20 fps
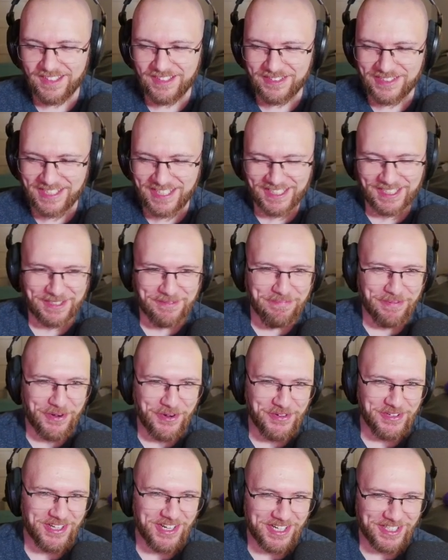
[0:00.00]
Sending
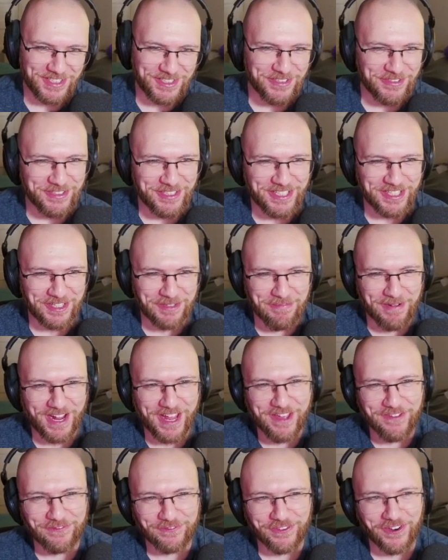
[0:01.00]
Bone Dog to a nearby
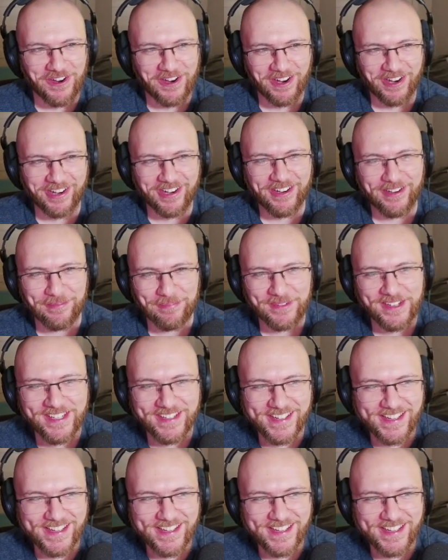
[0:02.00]
farm.